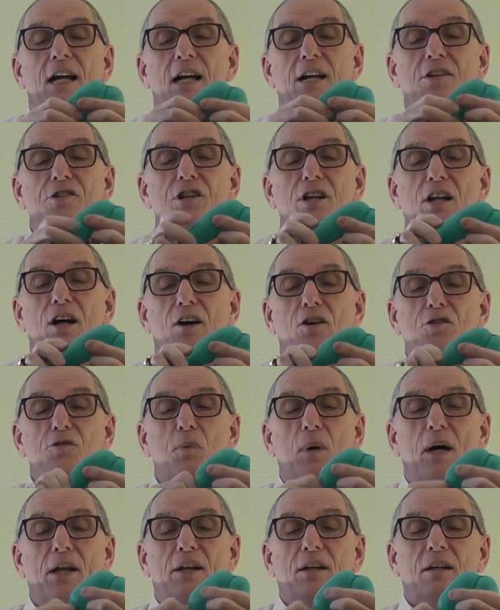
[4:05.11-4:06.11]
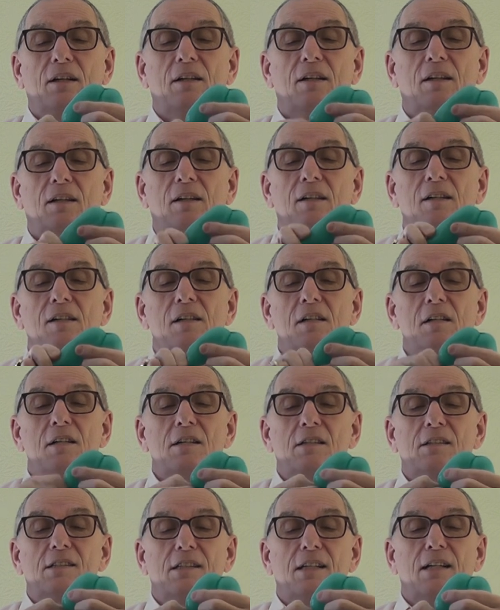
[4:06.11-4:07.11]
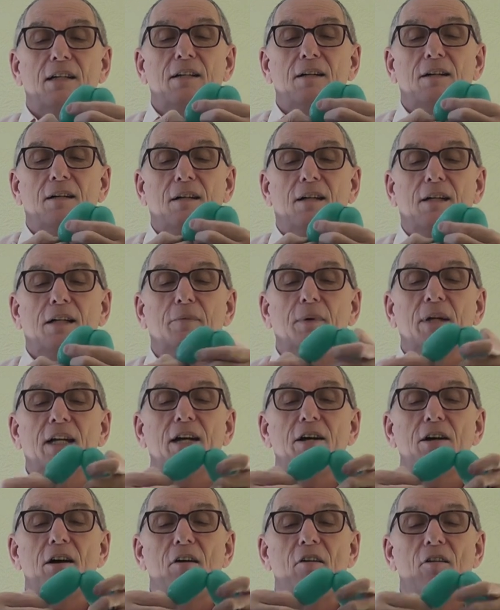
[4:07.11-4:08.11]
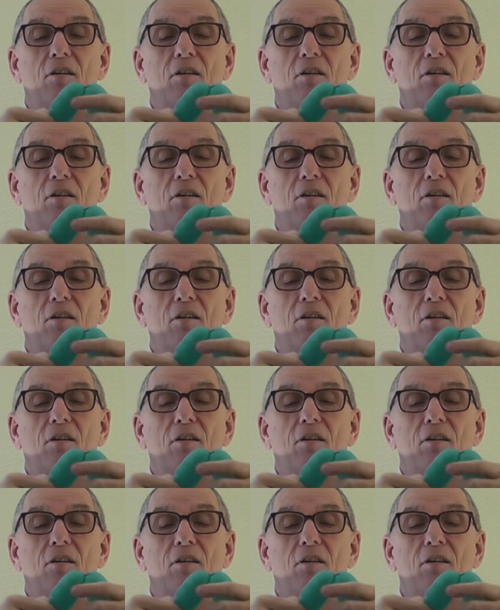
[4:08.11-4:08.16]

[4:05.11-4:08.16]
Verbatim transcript: and your last one. So, there we go.